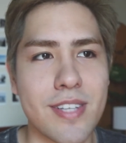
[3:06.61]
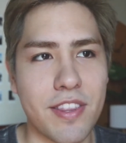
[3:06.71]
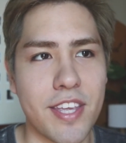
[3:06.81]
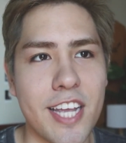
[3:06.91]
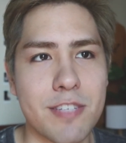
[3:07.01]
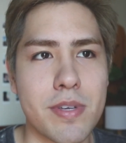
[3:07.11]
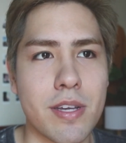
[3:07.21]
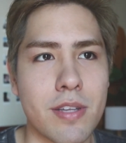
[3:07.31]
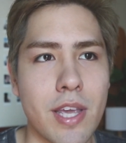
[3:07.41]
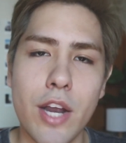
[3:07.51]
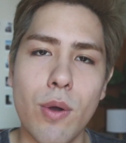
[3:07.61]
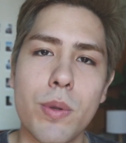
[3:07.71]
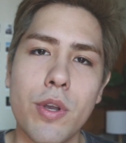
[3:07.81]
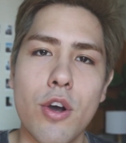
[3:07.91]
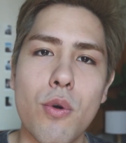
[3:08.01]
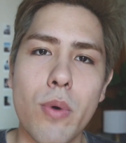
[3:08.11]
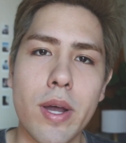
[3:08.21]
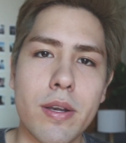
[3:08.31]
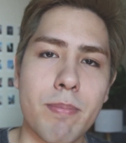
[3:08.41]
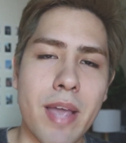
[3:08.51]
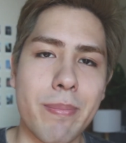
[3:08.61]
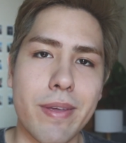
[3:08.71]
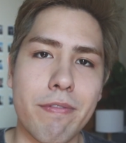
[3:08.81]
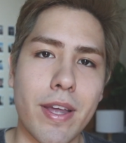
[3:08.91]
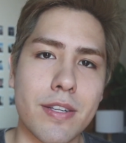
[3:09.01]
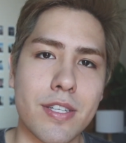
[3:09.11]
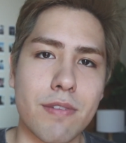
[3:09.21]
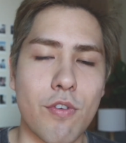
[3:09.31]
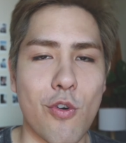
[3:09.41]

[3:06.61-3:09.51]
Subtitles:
not the case, because they don't know what might be offensive